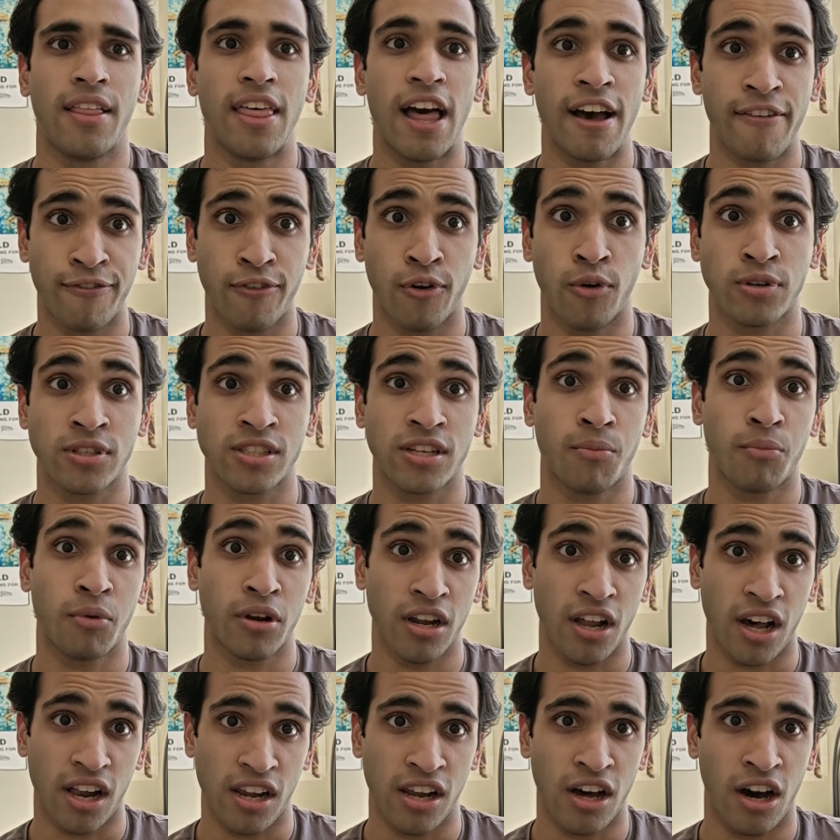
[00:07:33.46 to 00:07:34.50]
Therefore,
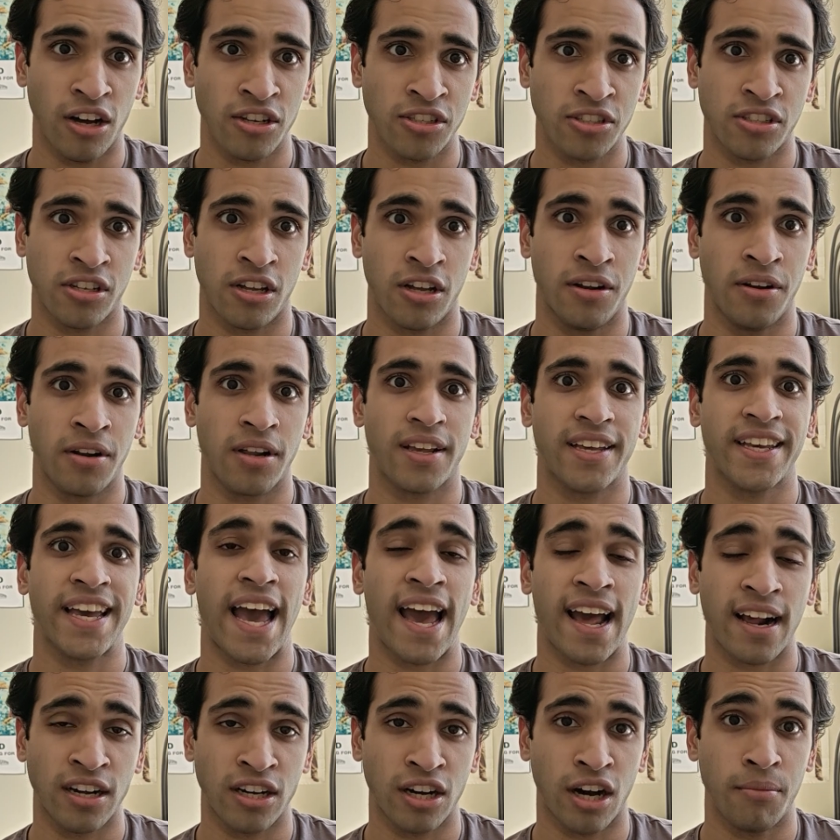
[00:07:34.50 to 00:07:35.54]
someone like Larsson
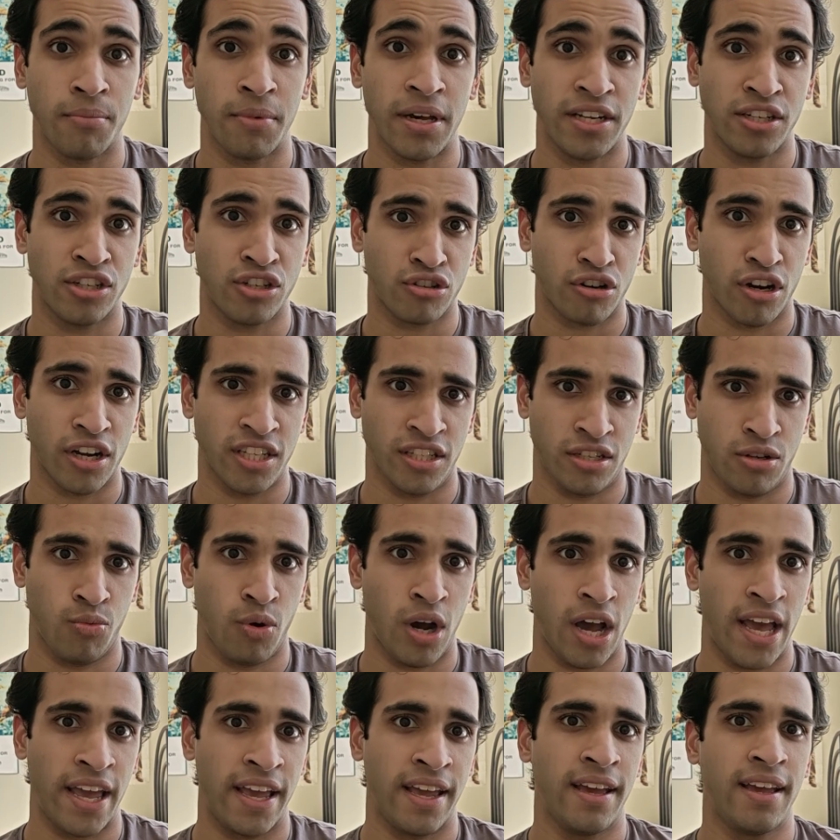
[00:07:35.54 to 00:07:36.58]
can come in straight
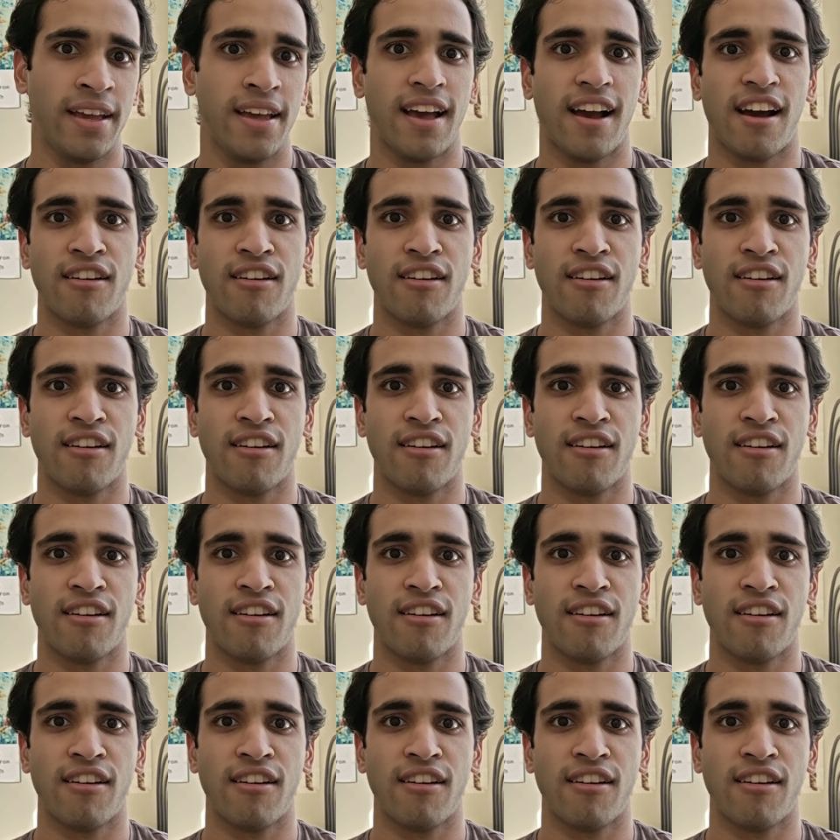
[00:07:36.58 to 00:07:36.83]
away